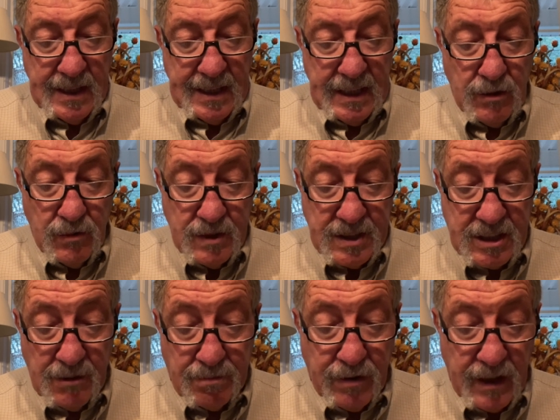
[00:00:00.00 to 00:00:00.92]
It was
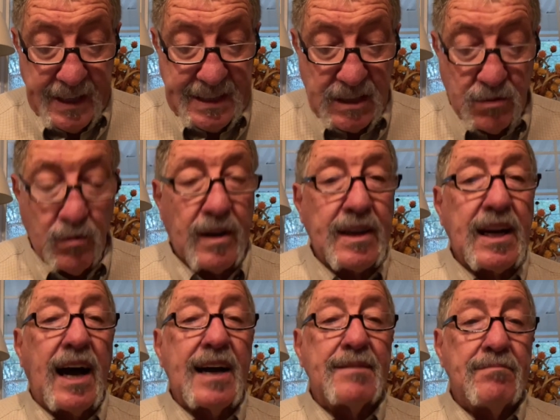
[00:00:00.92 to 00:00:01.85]
the place where
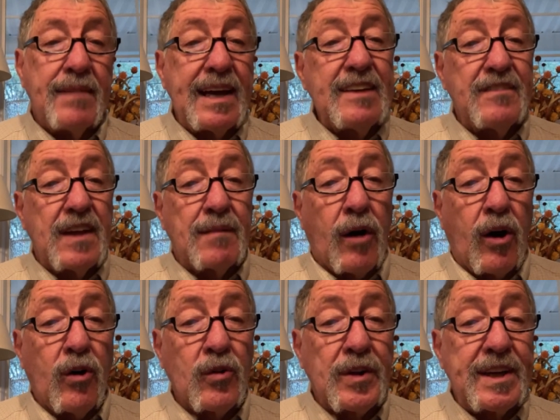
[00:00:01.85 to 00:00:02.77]
God made them a
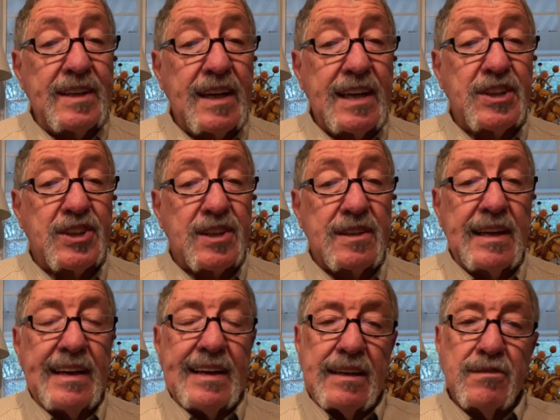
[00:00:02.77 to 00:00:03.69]
holy nation.
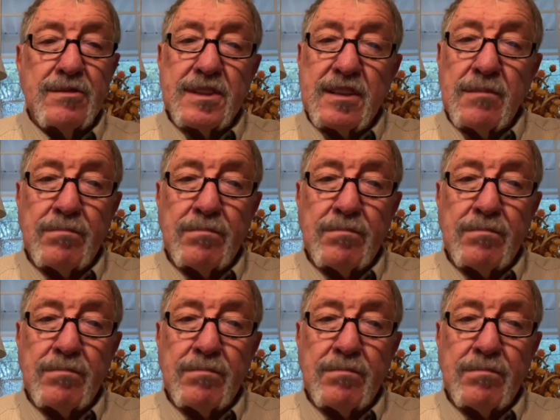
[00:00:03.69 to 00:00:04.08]
It was the